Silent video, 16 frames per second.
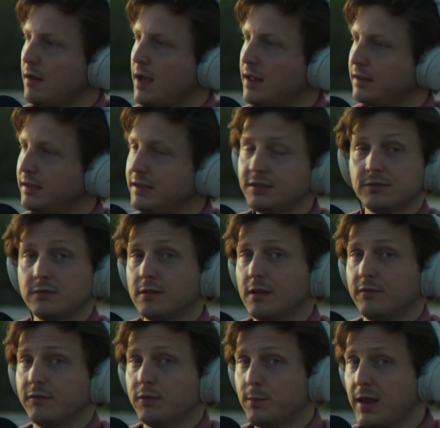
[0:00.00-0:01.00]
at least
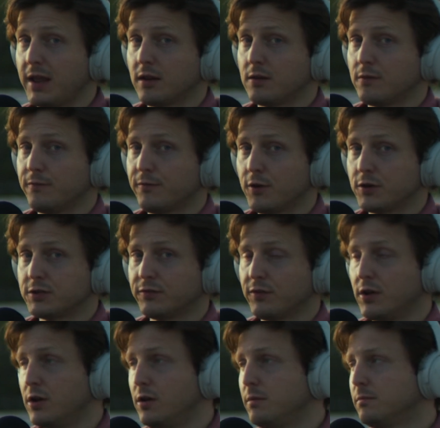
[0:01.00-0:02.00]
if you're making your first
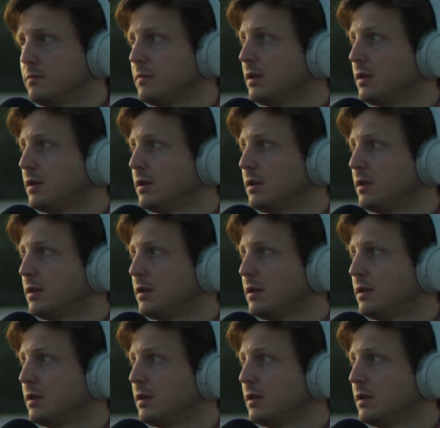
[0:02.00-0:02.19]
film,